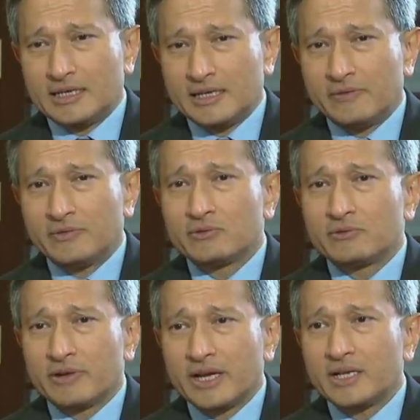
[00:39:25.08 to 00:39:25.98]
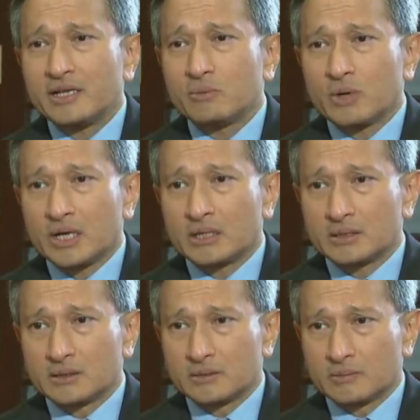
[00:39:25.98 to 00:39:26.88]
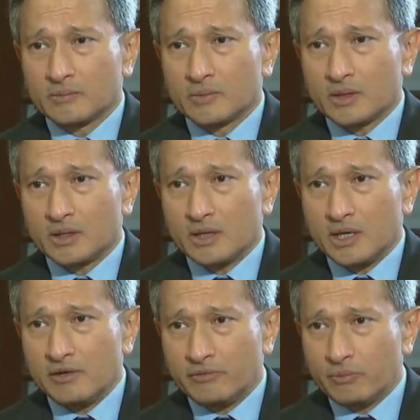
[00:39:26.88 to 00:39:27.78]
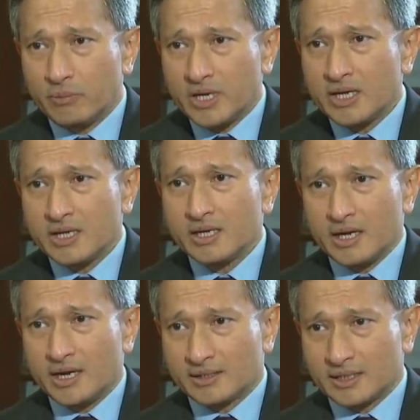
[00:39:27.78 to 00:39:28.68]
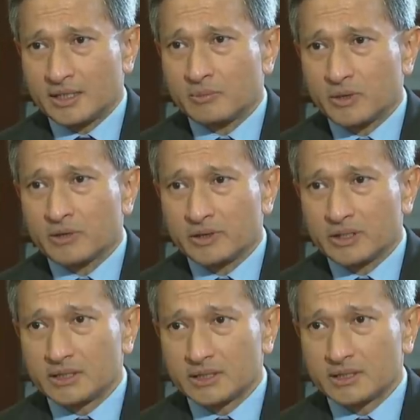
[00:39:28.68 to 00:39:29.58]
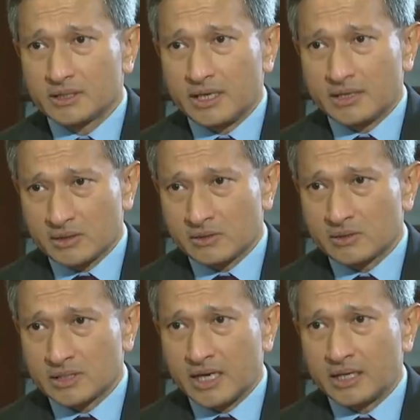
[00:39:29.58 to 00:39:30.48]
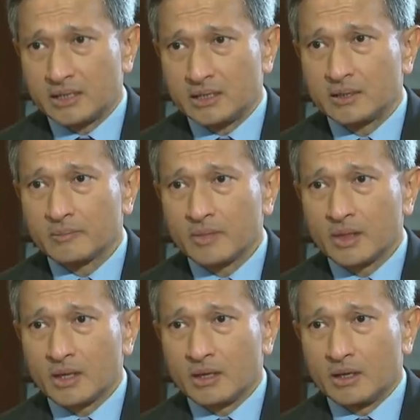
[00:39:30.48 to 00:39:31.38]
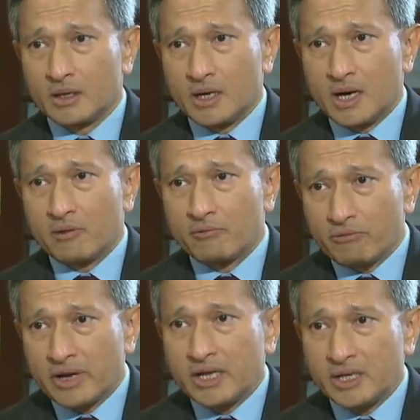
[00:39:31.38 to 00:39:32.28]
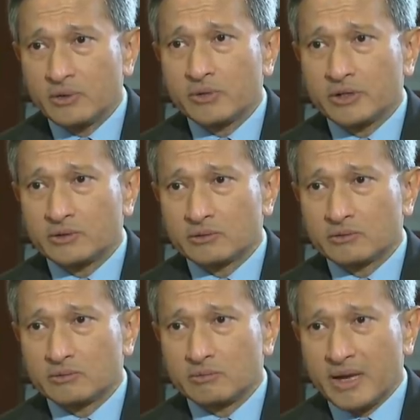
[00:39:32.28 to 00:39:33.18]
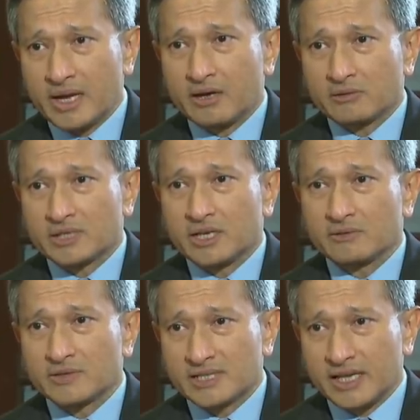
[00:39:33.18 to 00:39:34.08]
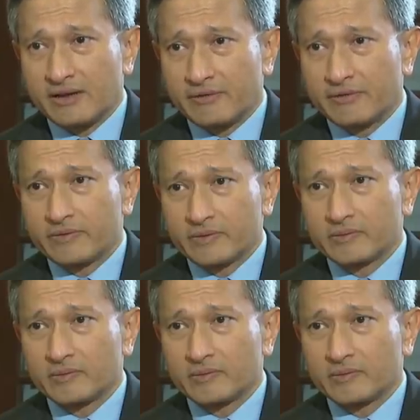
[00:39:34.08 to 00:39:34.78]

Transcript: if you really want, if we as Singaporeans, as a society, are really going to make ourselves safe